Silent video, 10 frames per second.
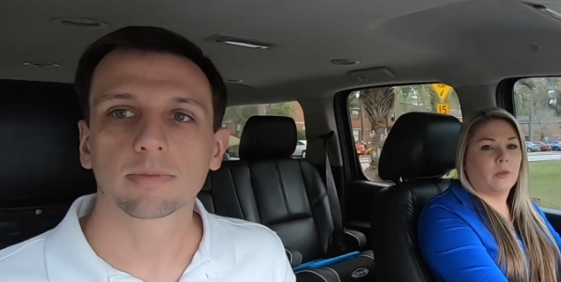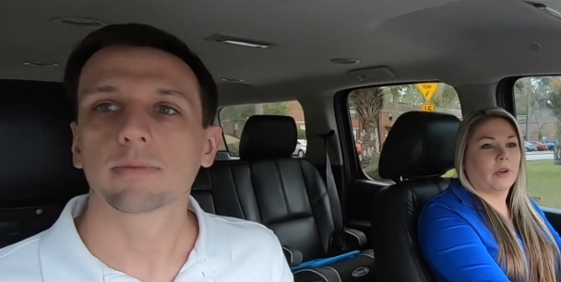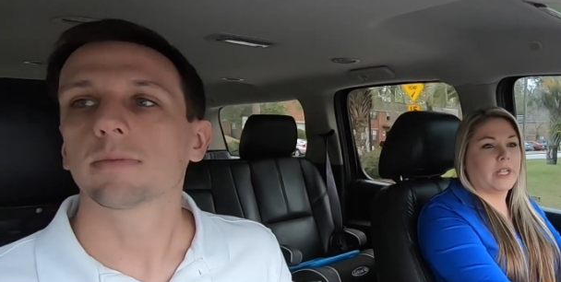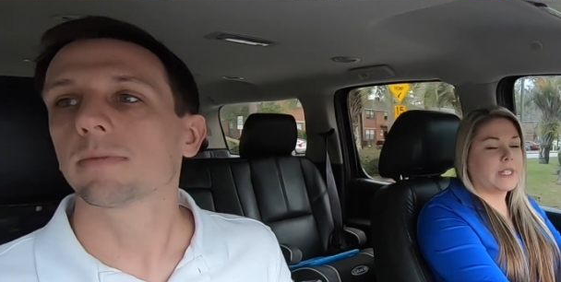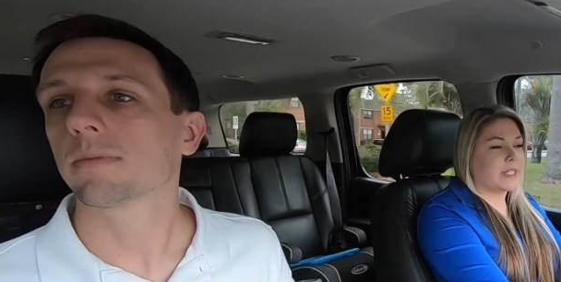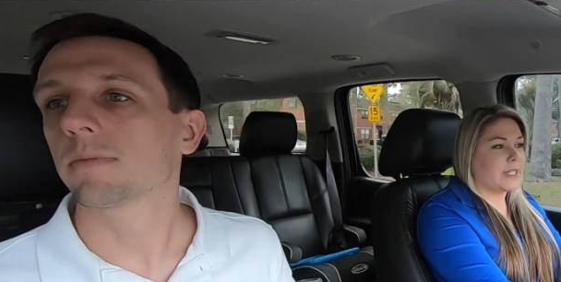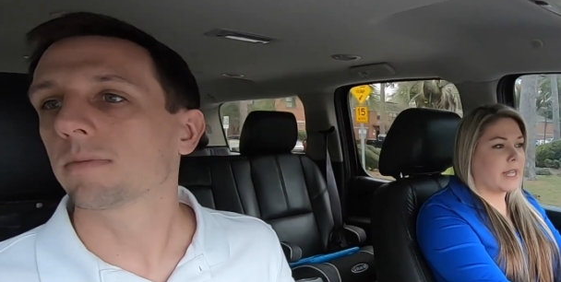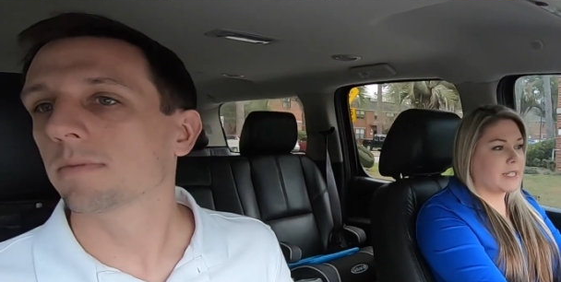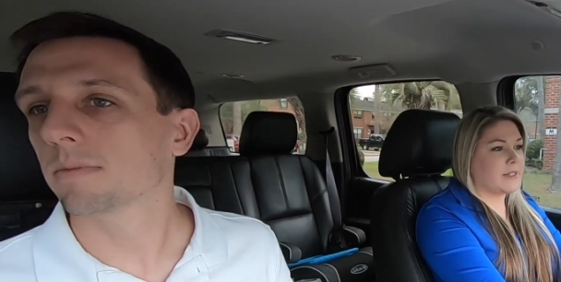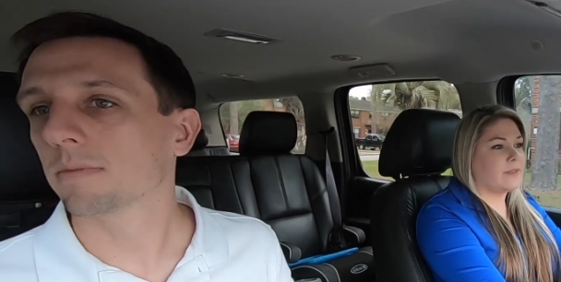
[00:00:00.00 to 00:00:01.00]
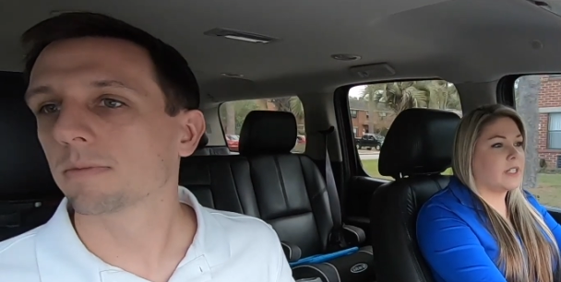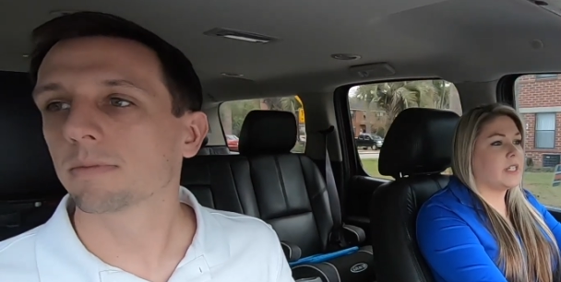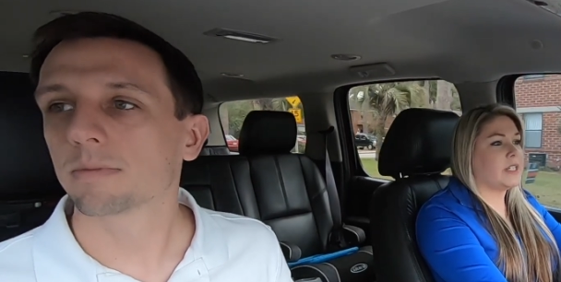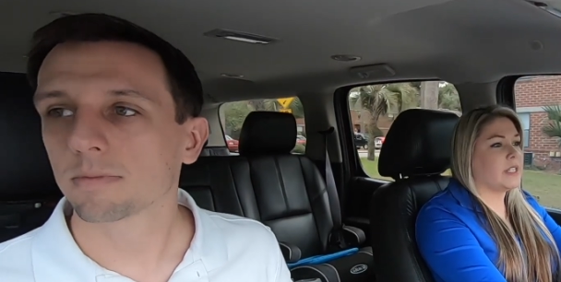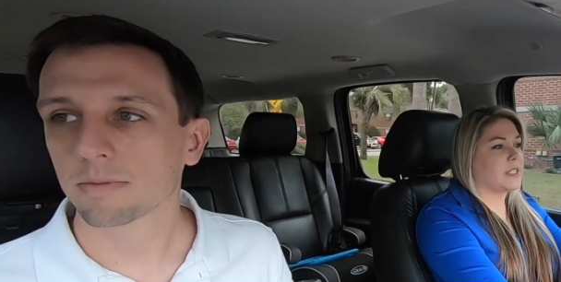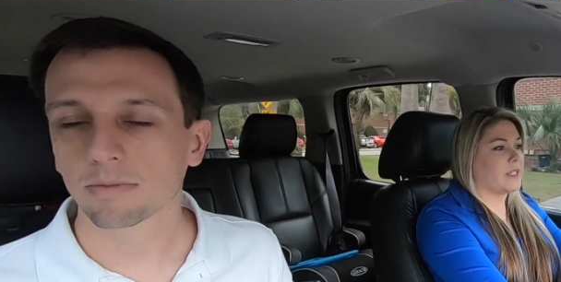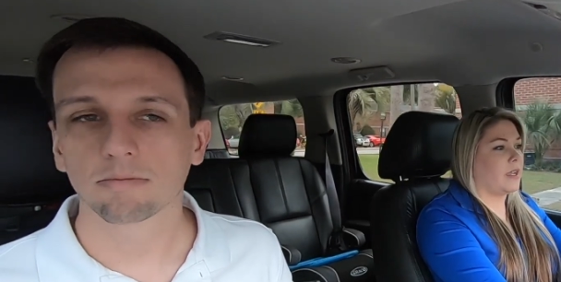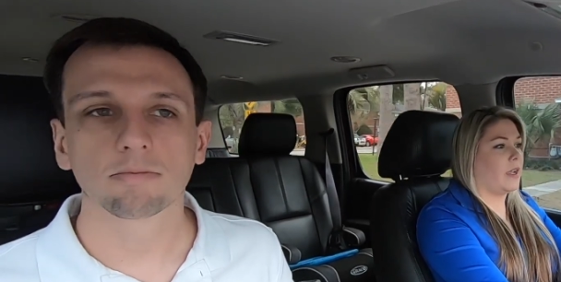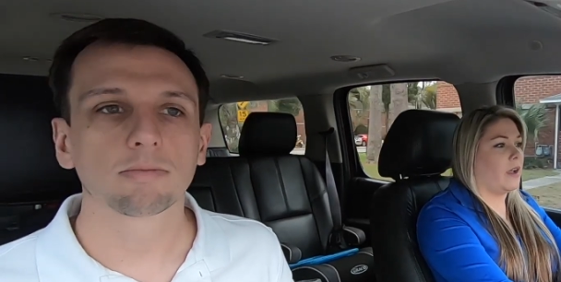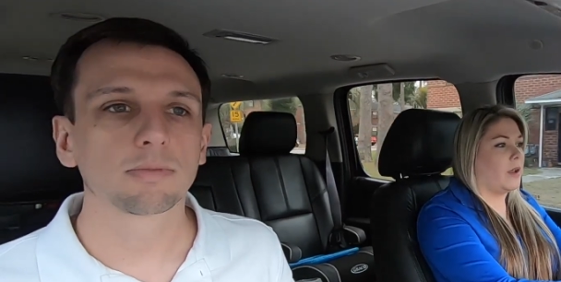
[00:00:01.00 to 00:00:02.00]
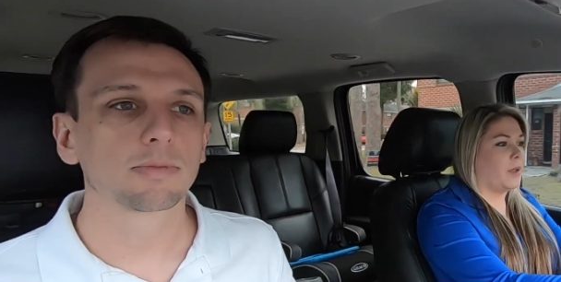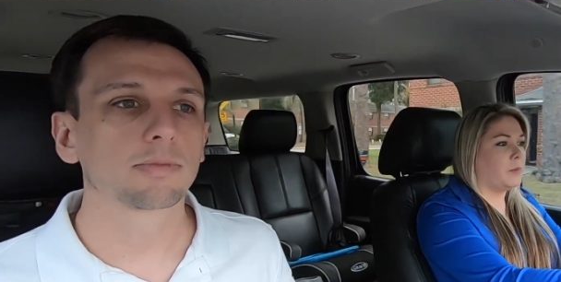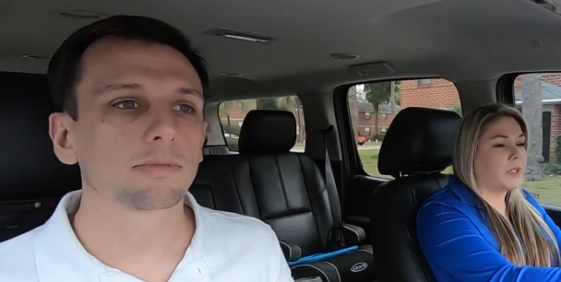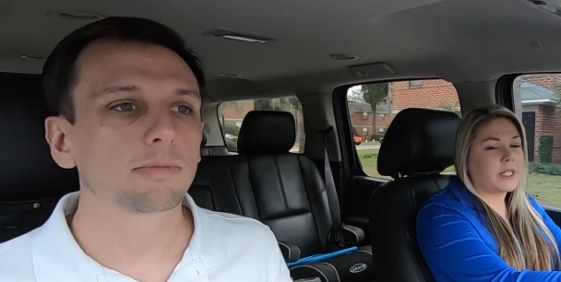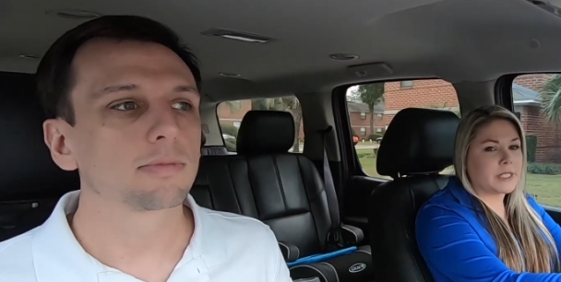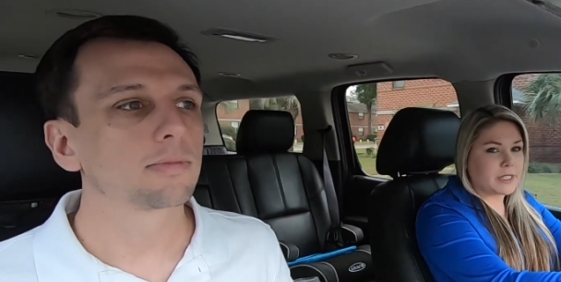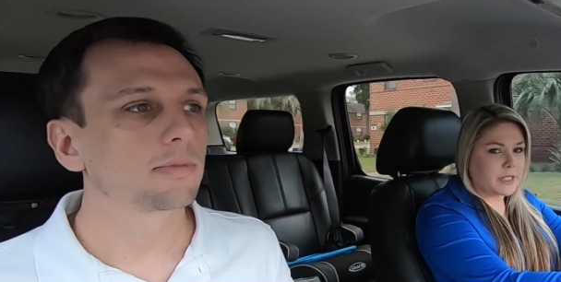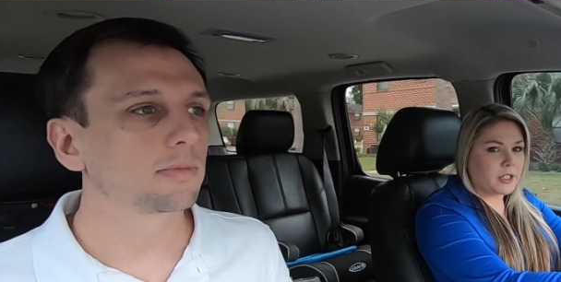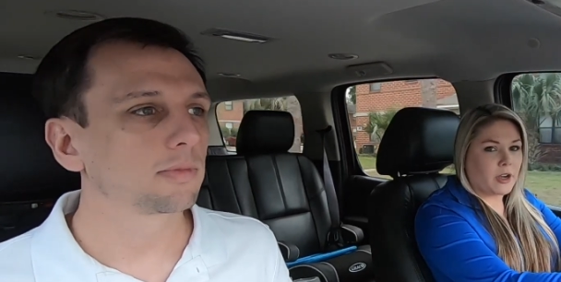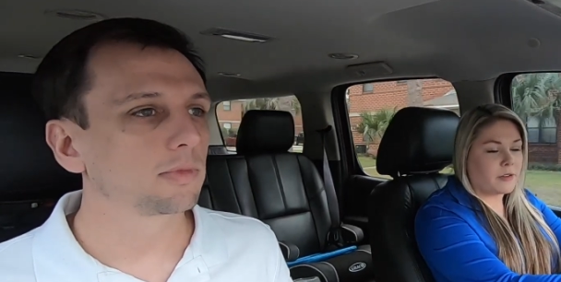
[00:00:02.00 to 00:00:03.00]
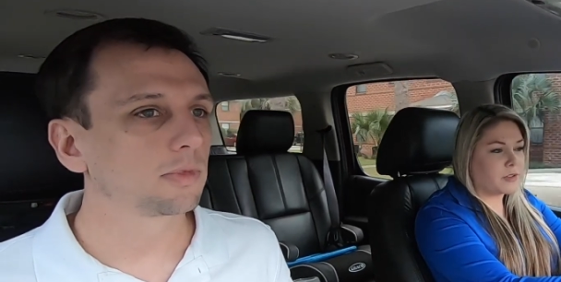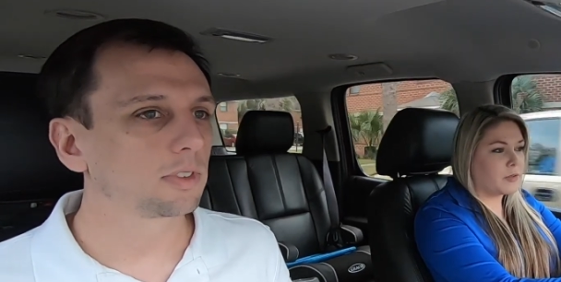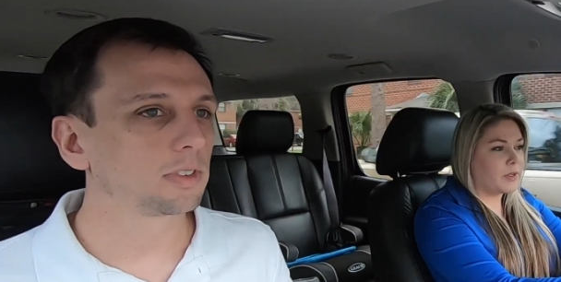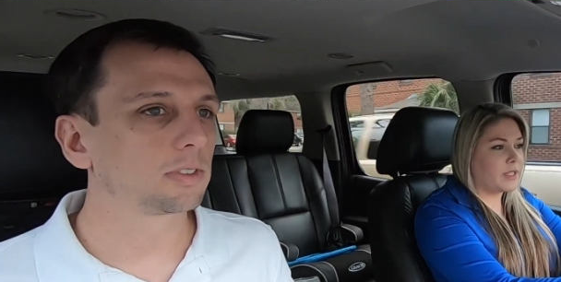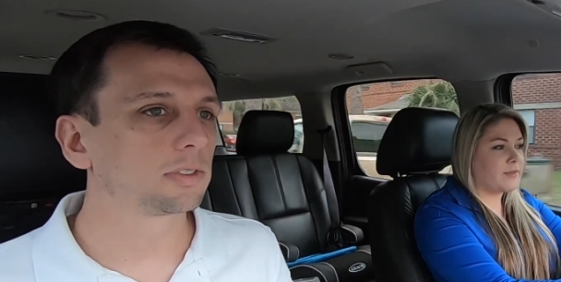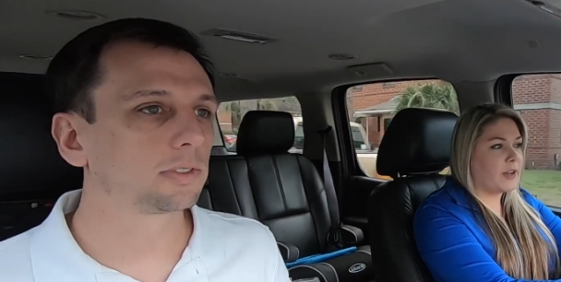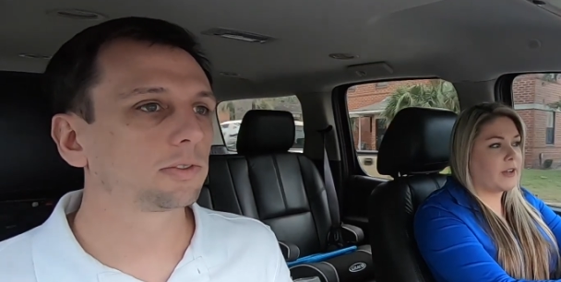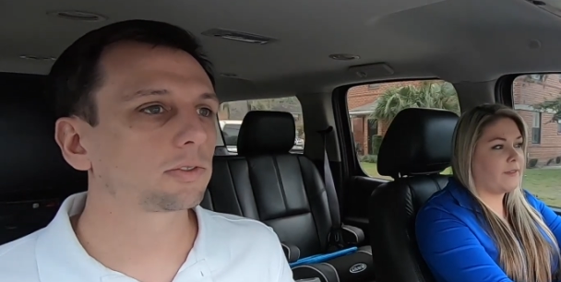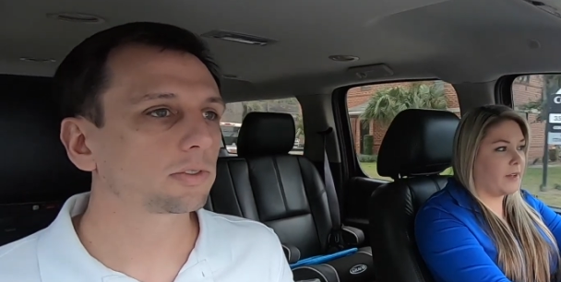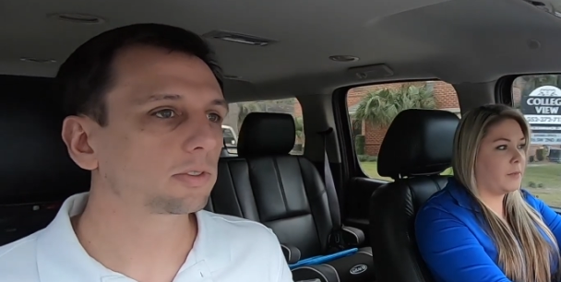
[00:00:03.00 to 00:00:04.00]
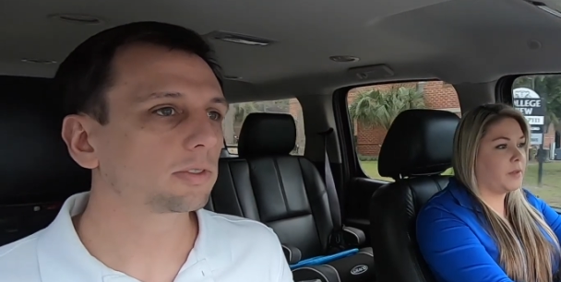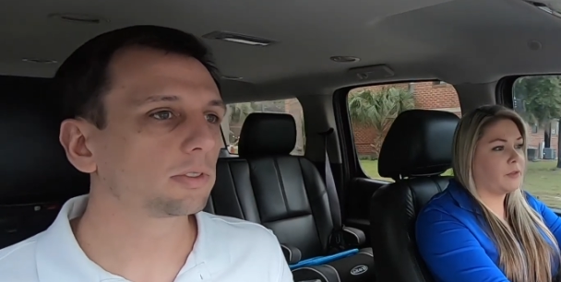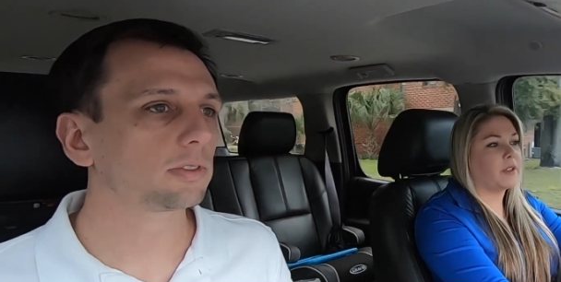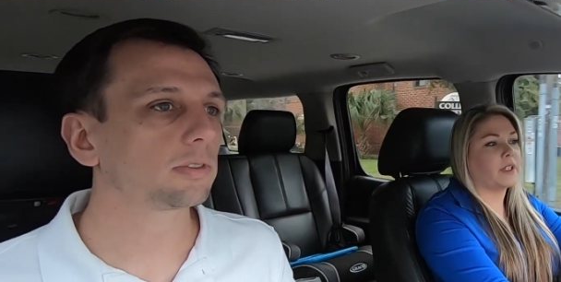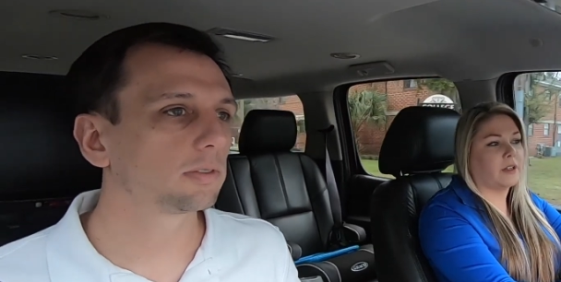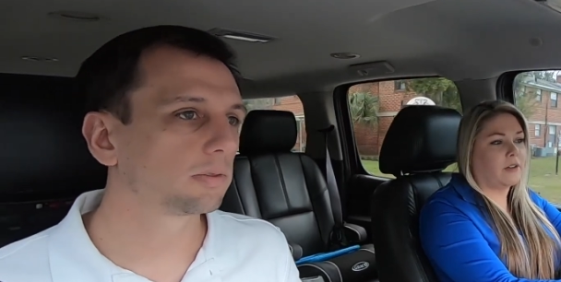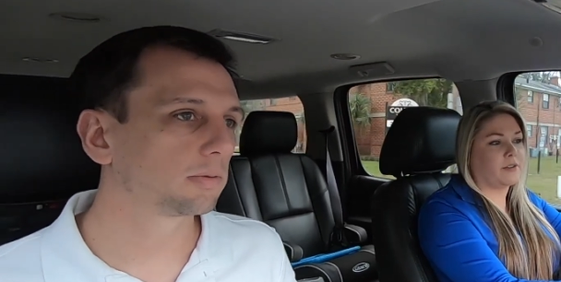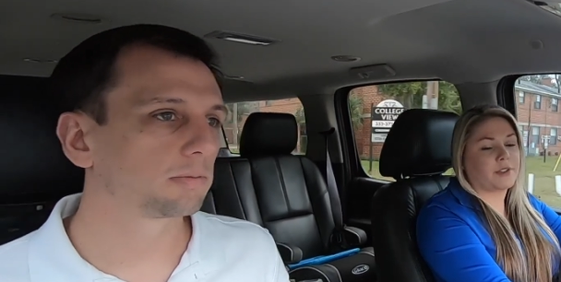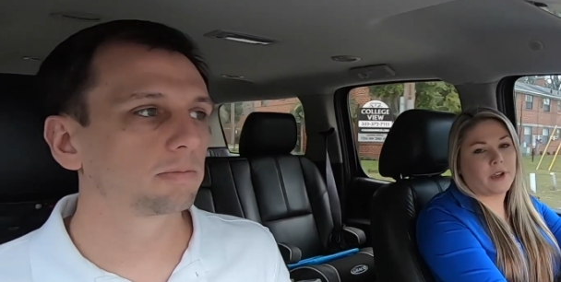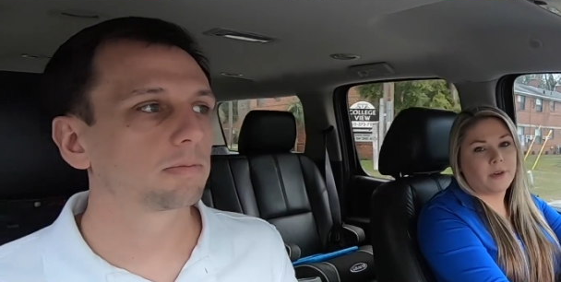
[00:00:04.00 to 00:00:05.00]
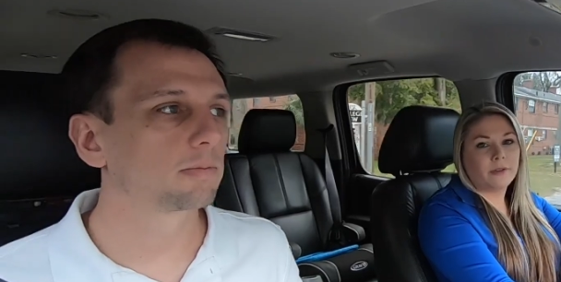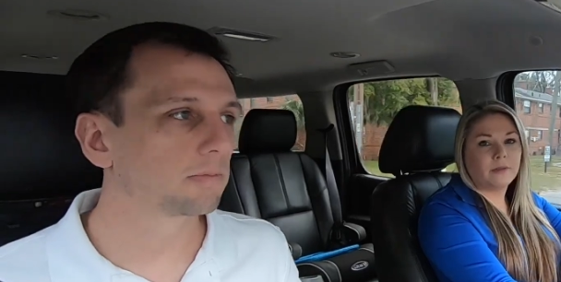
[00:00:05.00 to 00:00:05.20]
Speaker 1: oriented activities uh, and places to go. So it's very family friendly, also.